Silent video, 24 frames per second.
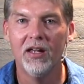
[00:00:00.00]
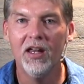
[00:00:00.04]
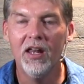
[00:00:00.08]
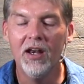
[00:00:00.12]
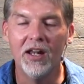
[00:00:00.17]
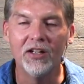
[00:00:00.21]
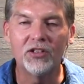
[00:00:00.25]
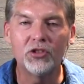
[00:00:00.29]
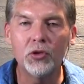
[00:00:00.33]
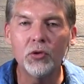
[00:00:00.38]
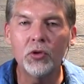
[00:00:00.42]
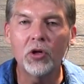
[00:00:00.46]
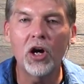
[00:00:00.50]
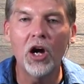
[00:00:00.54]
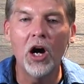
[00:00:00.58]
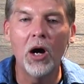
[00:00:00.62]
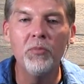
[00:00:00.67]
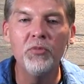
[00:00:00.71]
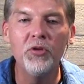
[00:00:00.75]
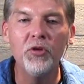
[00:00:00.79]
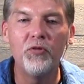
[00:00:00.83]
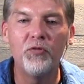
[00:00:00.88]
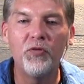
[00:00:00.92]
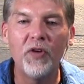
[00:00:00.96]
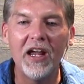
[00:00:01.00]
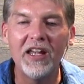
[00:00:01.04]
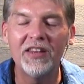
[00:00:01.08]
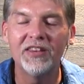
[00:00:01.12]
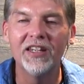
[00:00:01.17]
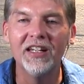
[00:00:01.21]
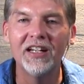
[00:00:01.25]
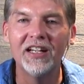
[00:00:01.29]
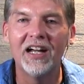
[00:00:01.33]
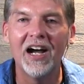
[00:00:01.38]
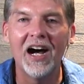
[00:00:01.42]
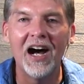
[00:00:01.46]
That you come to faith
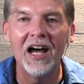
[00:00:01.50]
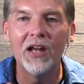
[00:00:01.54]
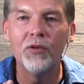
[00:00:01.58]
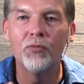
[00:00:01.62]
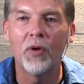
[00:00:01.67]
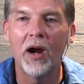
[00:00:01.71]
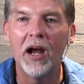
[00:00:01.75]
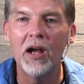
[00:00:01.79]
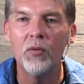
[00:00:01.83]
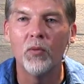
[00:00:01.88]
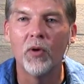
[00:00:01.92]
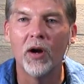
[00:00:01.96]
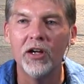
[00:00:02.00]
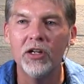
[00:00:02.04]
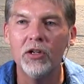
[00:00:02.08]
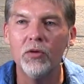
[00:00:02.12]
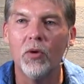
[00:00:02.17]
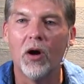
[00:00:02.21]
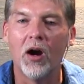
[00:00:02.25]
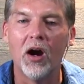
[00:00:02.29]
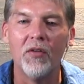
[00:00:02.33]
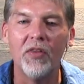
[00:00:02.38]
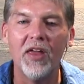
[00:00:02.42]
in God right where you are,